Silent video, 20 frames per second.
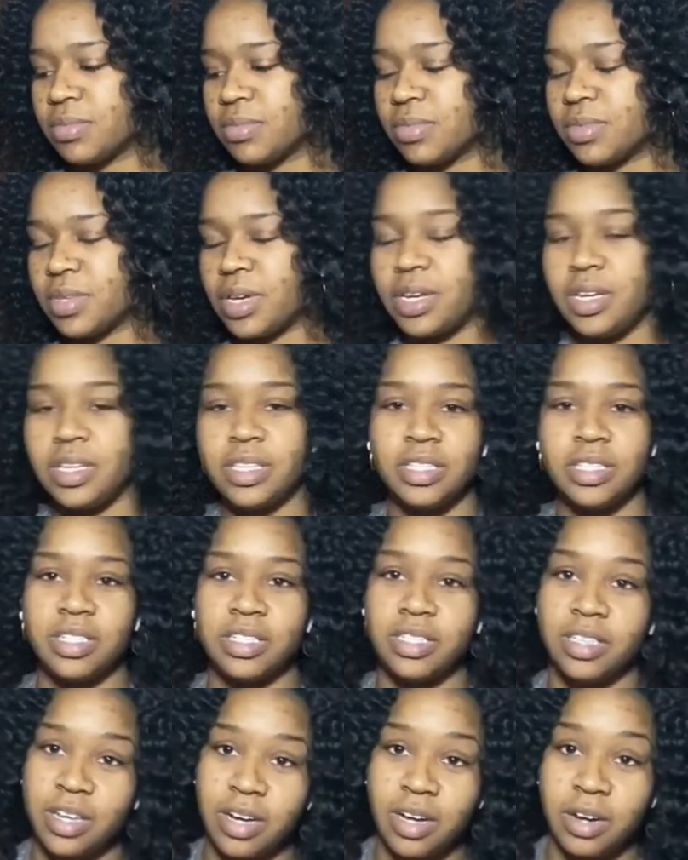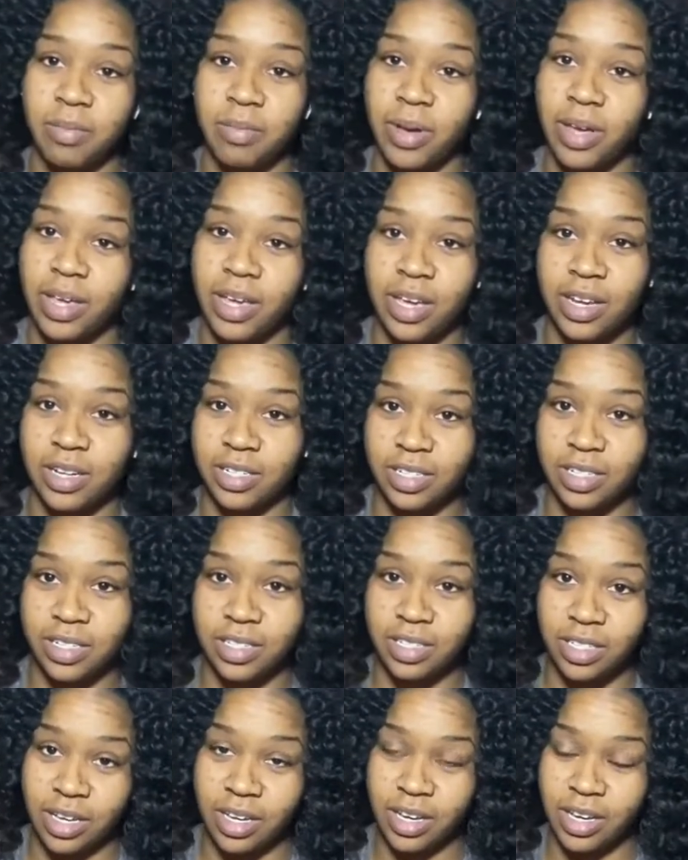I need to just get out of my head and just
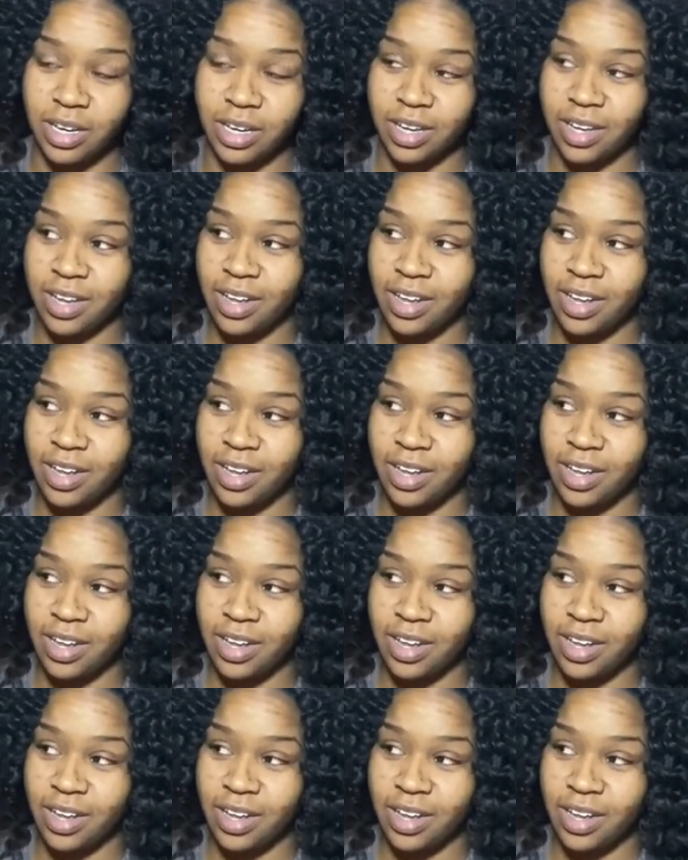say it.